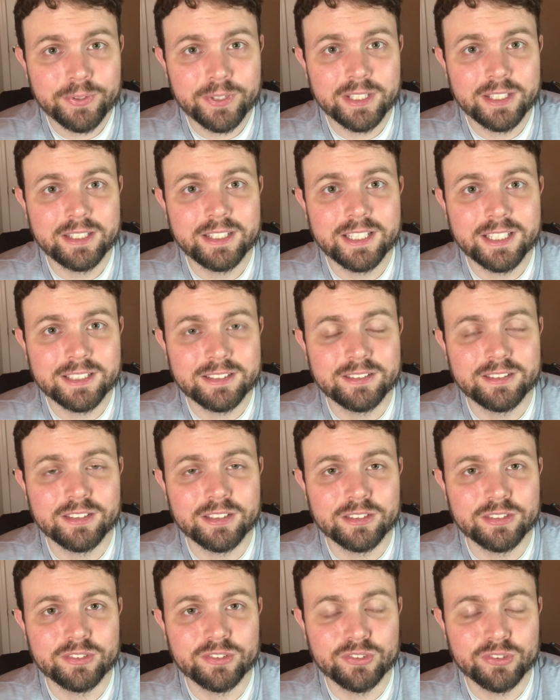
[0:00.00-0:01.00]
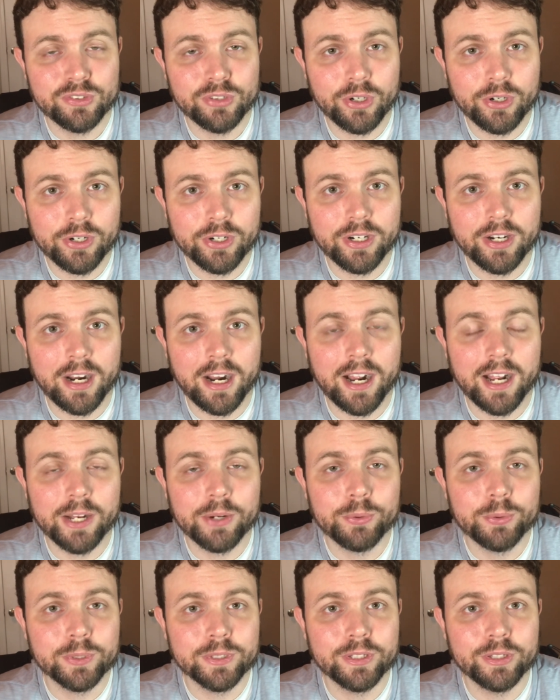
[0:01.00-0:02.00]
he gets the start, I
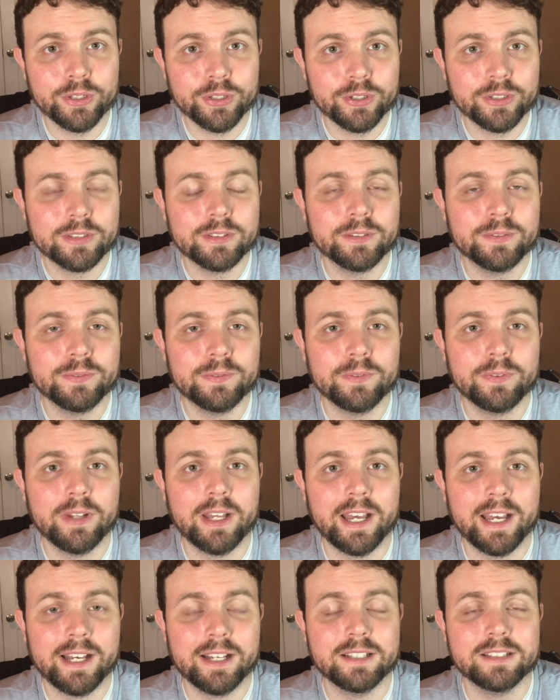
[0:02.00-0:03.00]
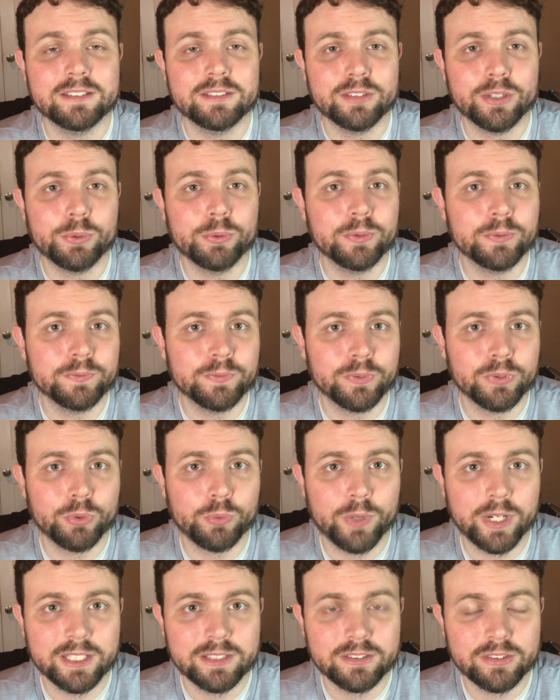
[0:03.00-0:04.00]
would look at someone from the
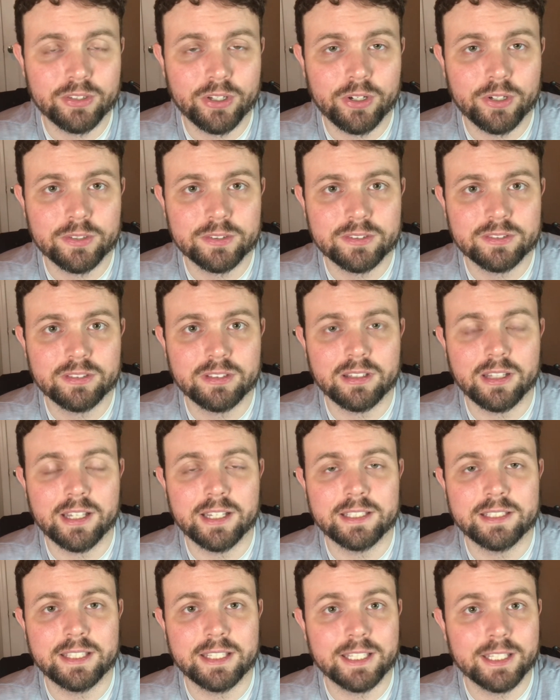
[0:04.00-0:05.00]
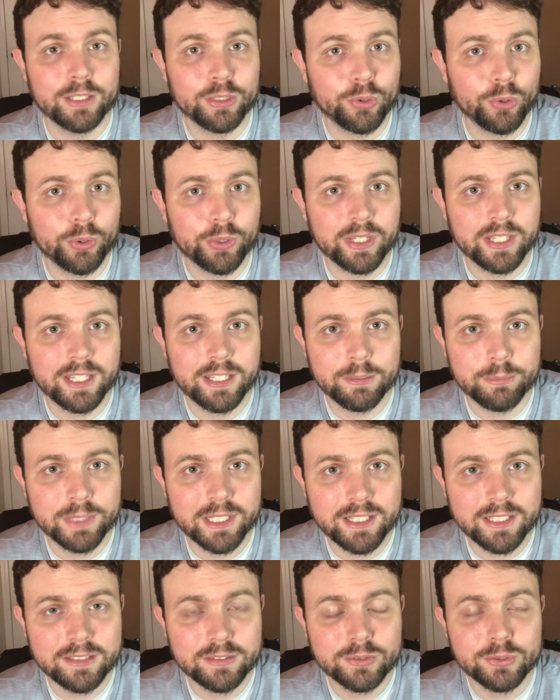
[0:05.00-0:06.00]
White Sox like Eloy
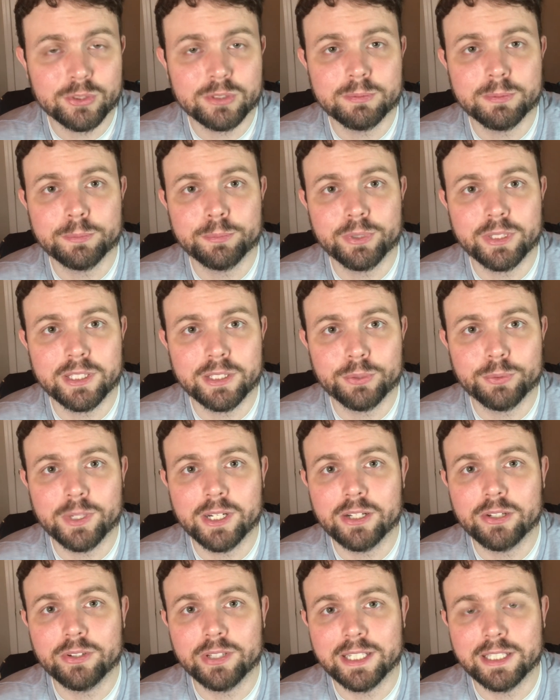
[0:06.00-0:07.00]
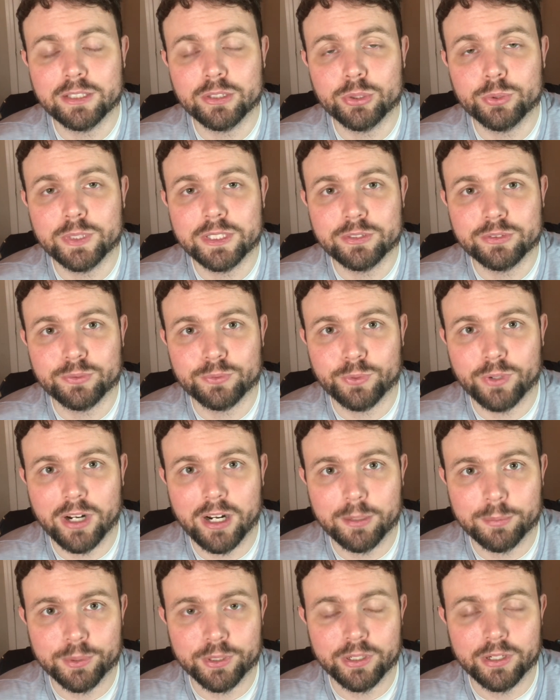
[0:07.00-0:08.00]
Jimenez, who's been playing well, and Luis
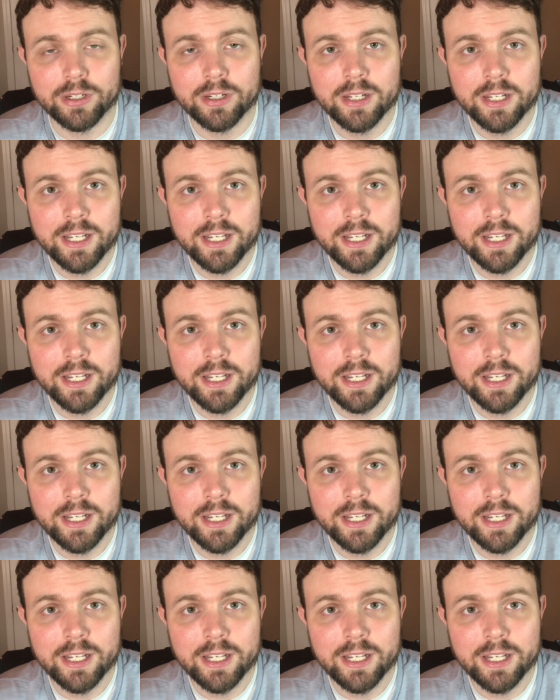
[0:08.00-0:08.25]
Robert.